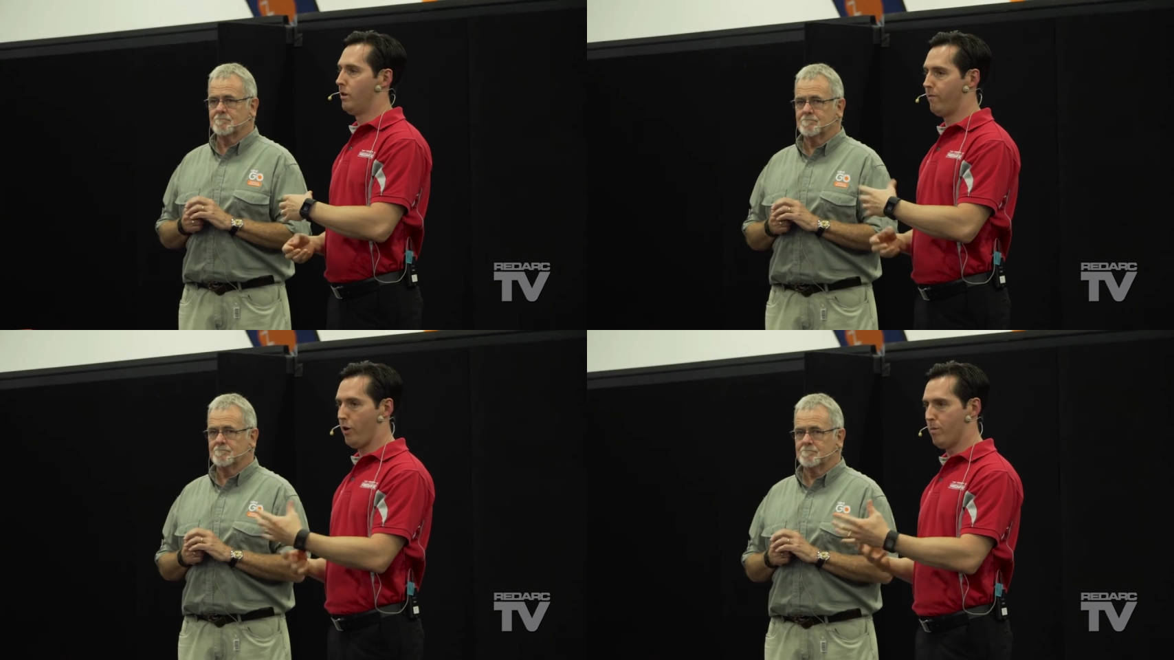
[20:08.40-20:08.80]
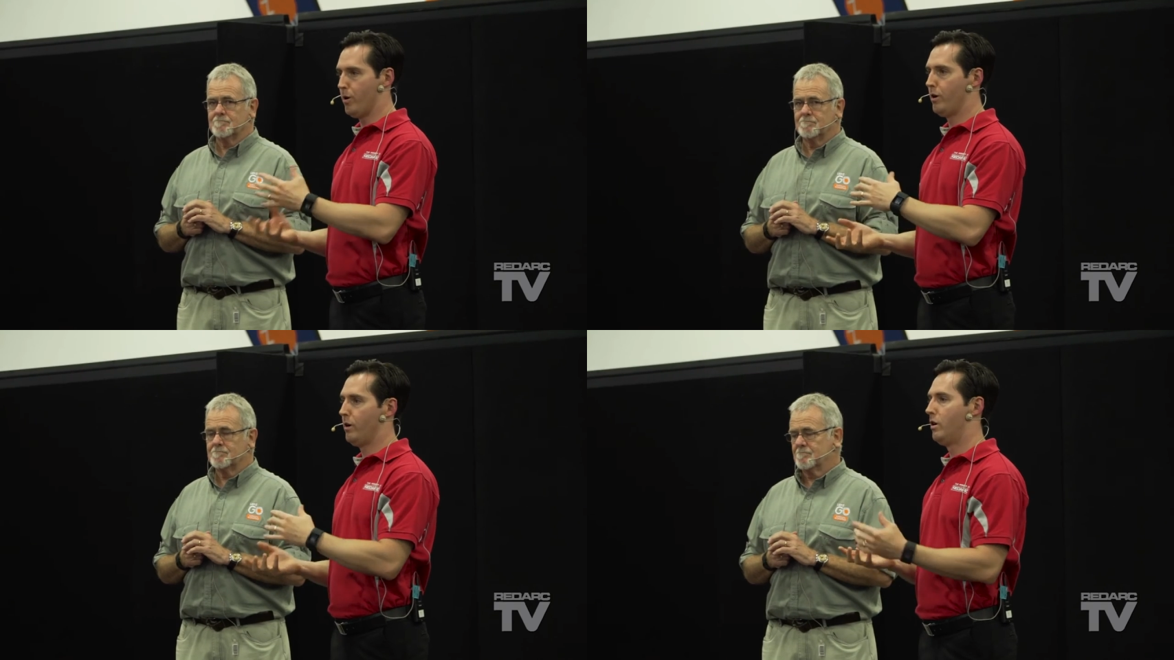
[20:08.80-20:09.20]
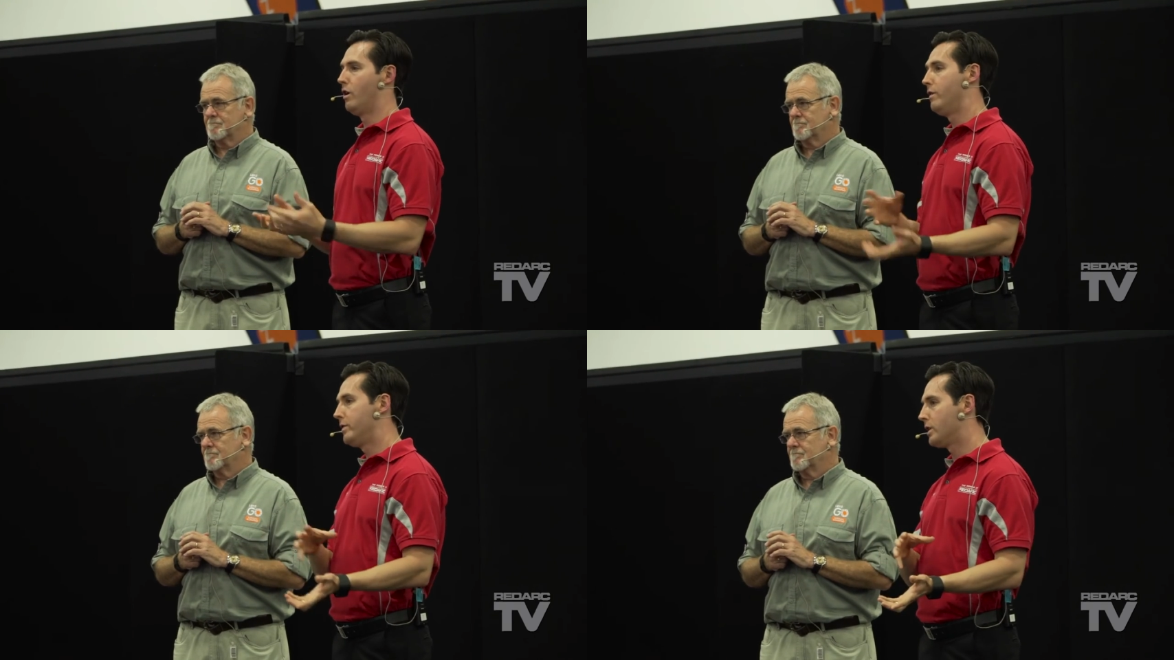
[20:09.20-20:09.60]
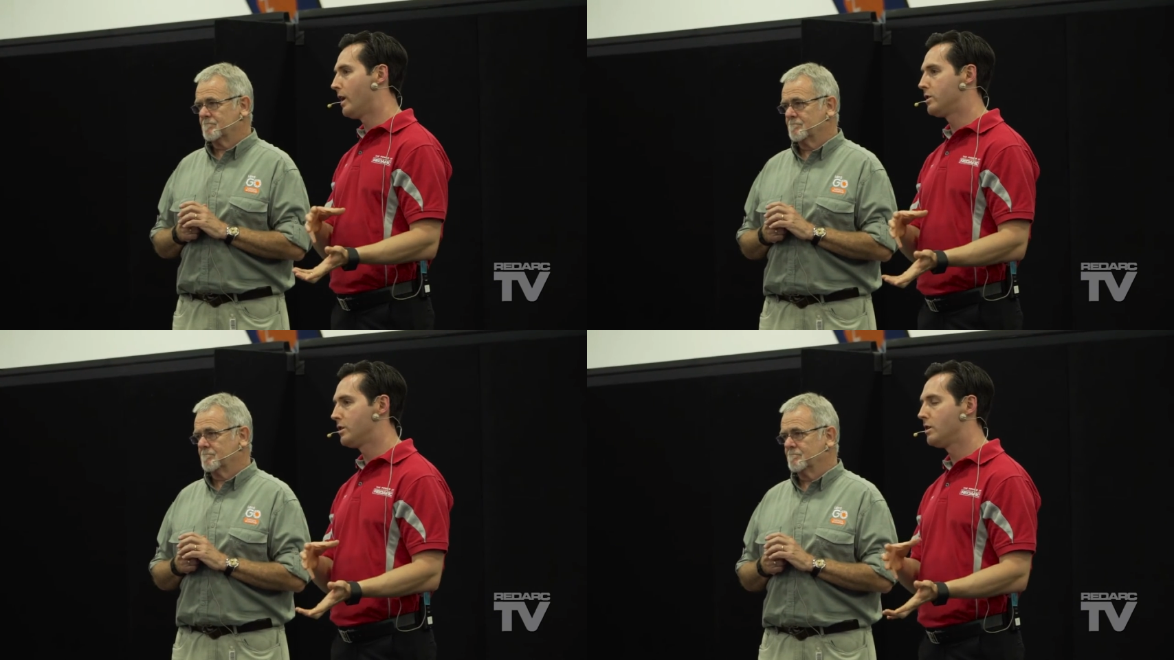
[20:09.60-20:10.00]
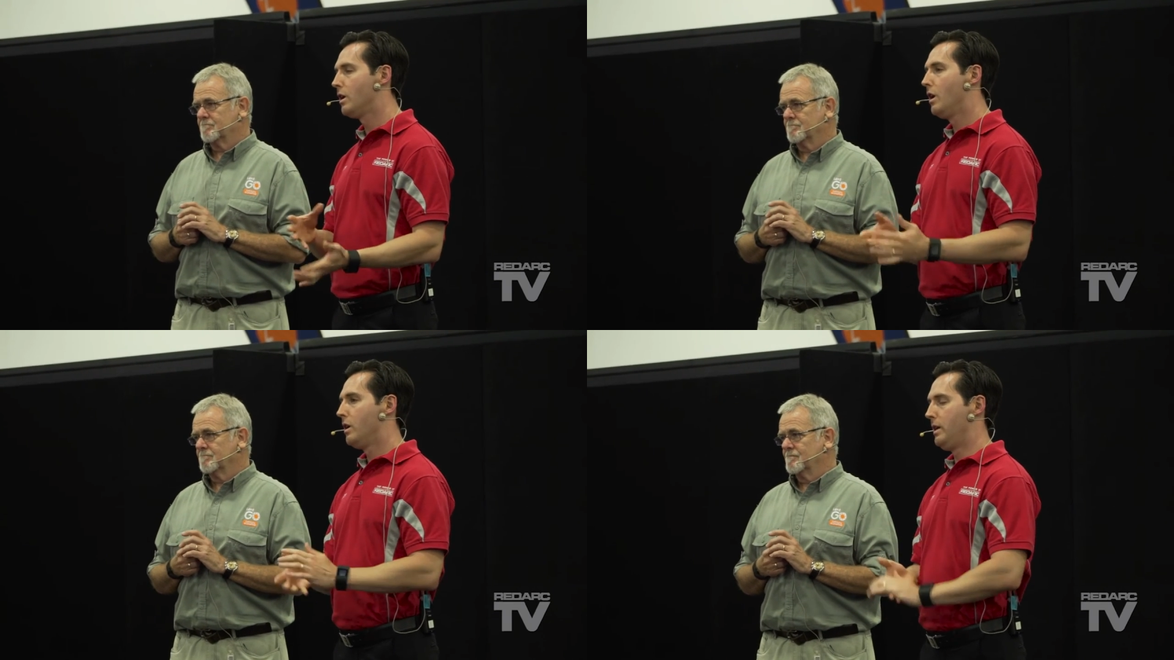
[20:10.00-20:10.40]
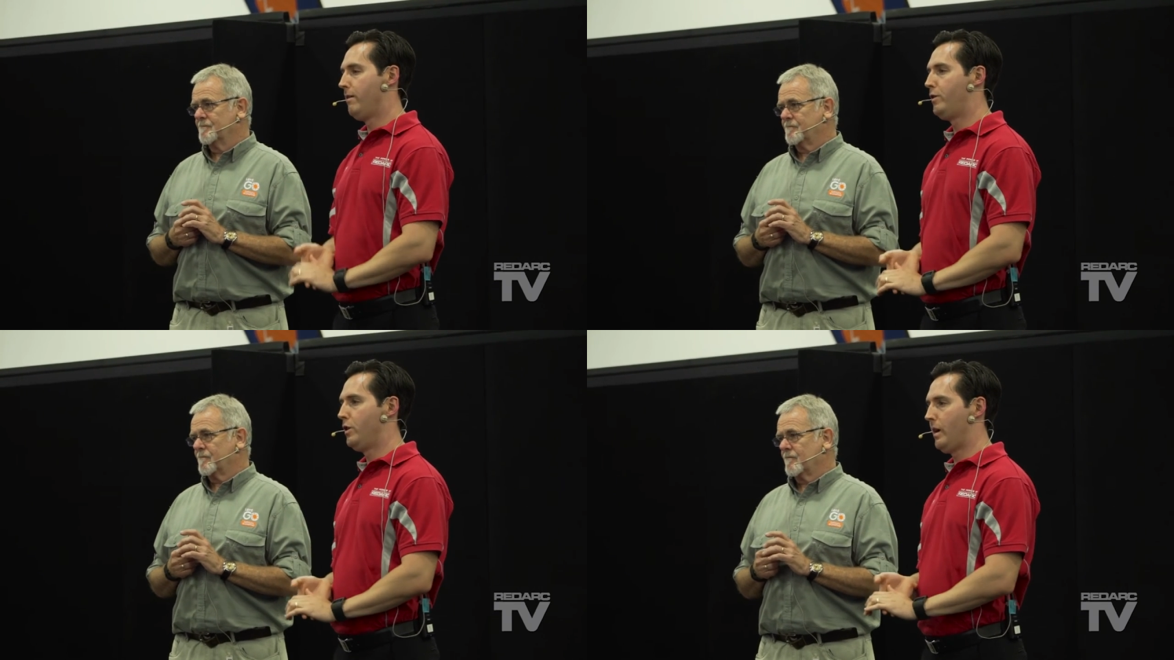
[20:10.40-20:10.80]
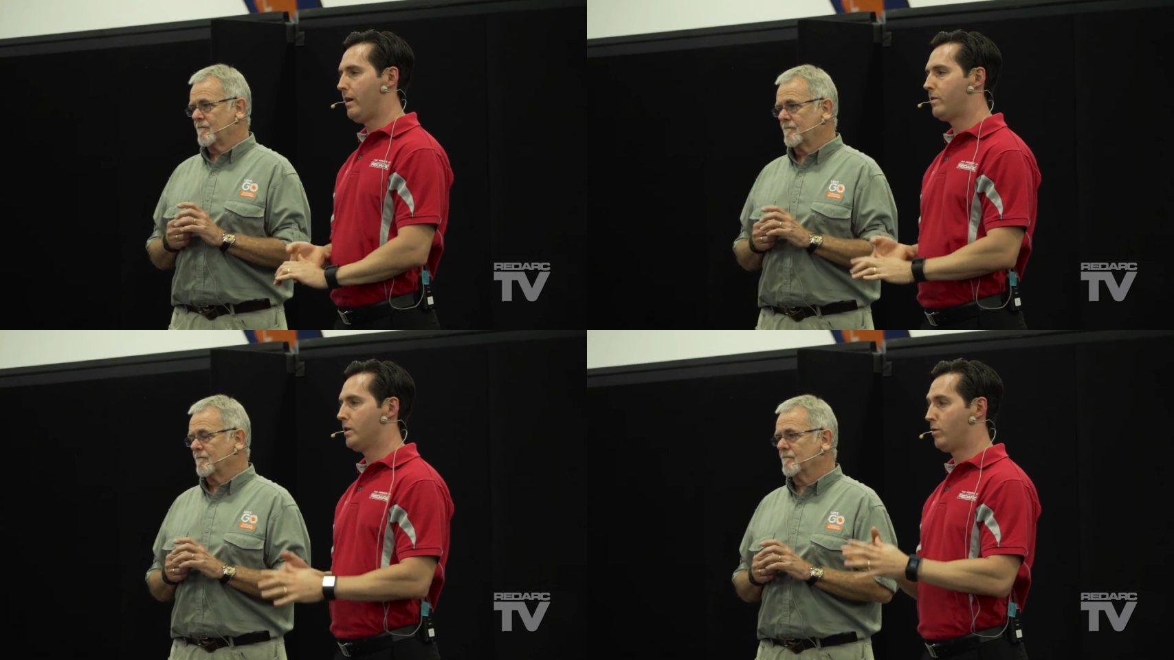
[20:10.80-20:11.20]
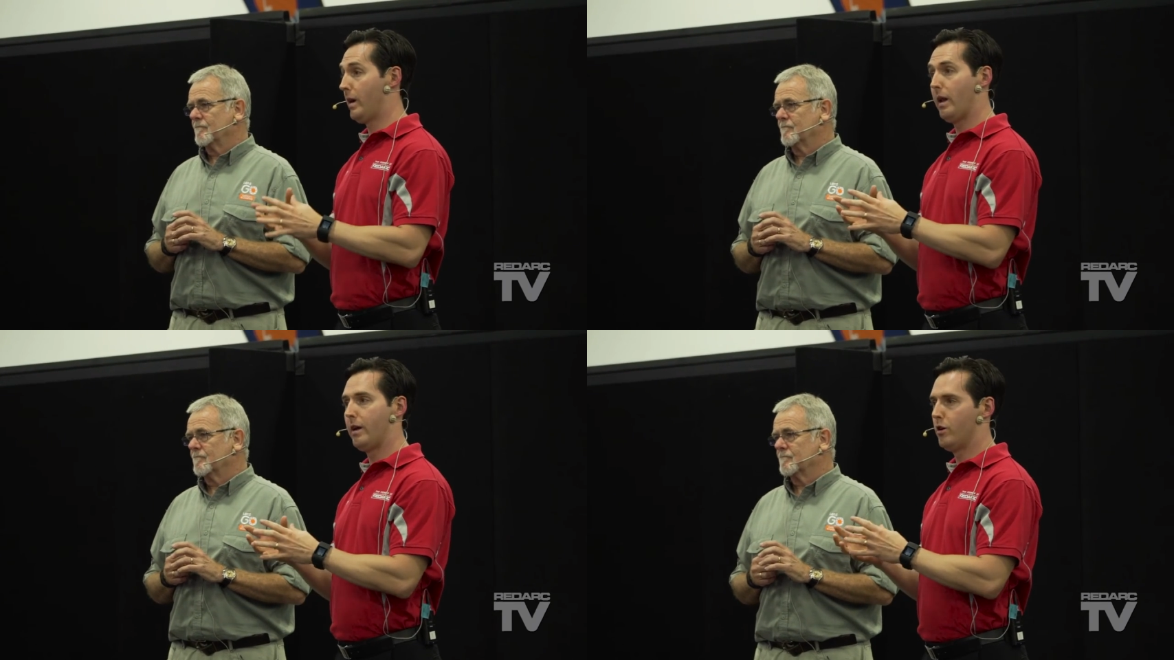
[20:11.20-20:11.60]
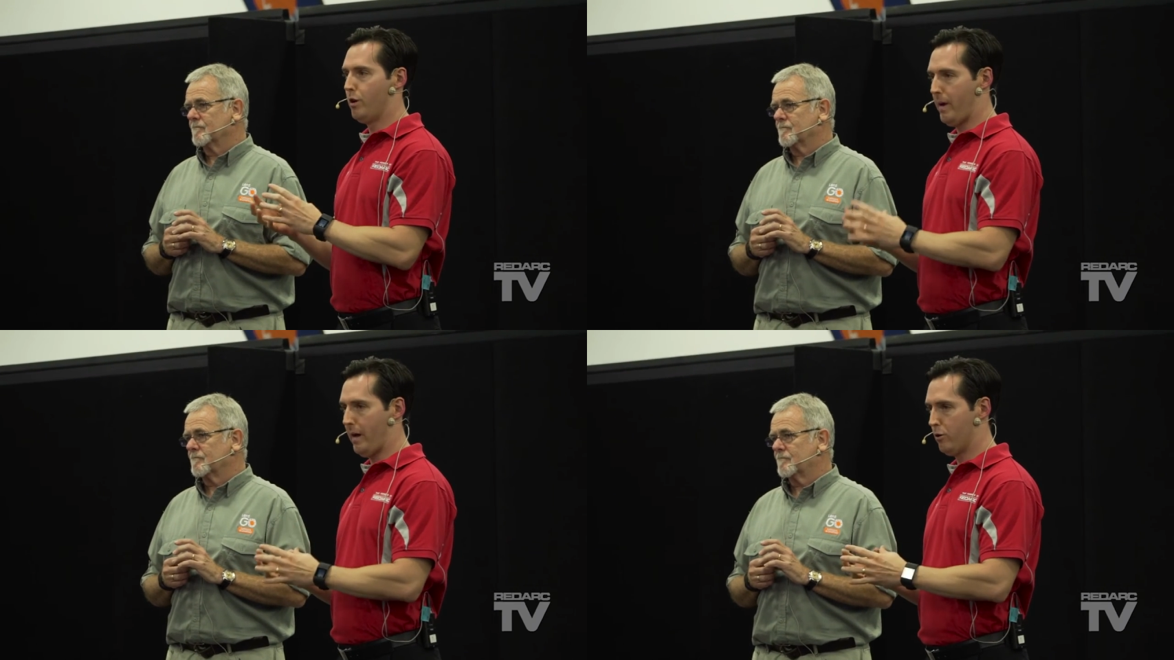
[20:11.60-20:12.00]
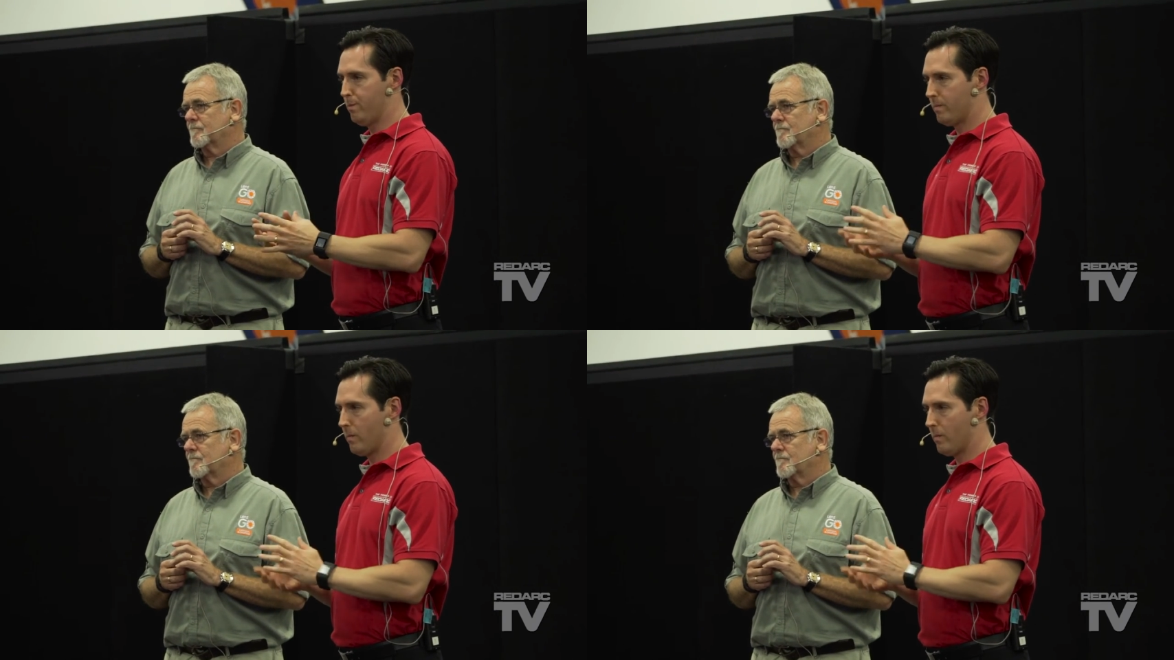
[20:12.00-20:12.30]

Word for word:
Speaker 1: the float mode and not overcharge it. If you have the regulator on your panel,